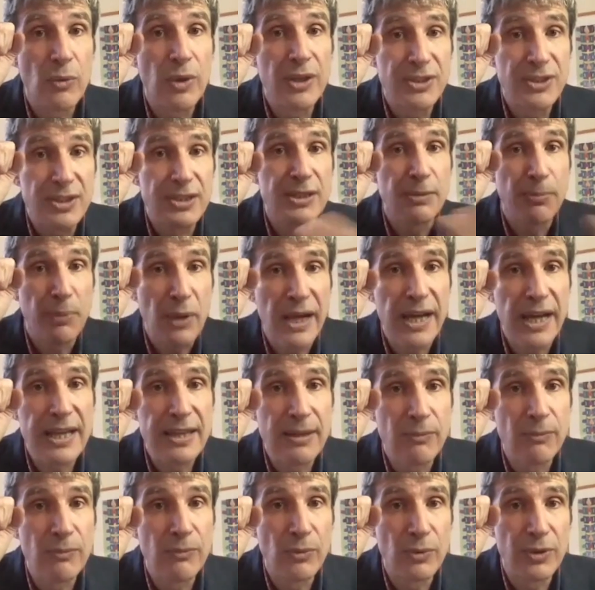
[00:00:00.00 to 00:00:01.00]
one to supply
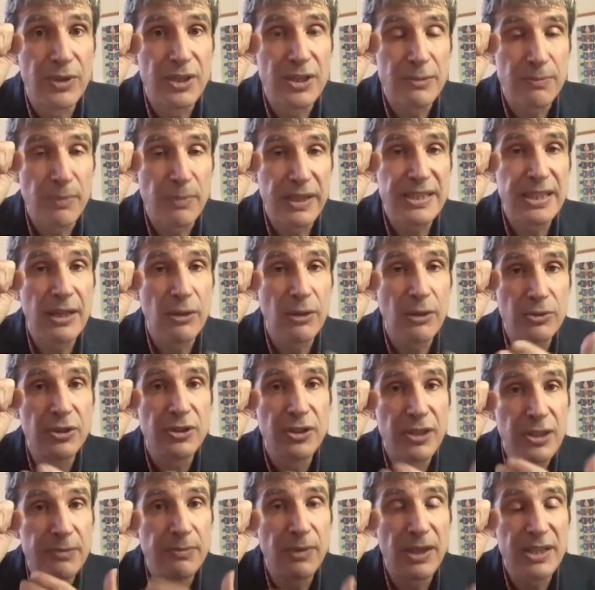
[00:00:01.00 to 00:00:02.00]
them with a splint, I will
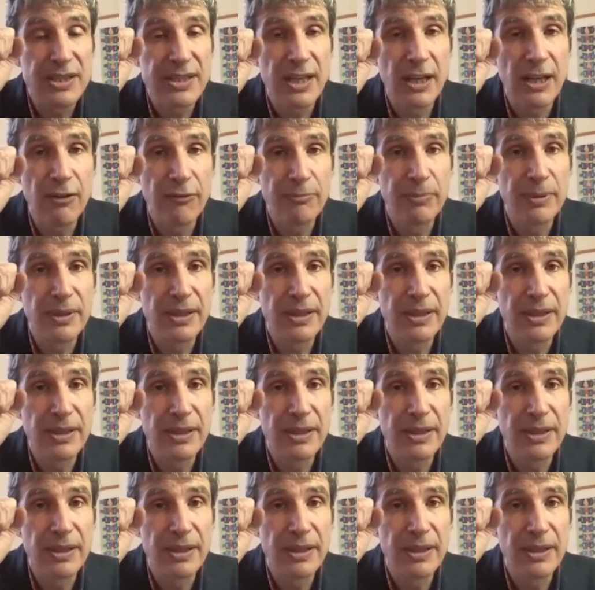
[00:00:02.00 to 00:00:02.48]
do this myself,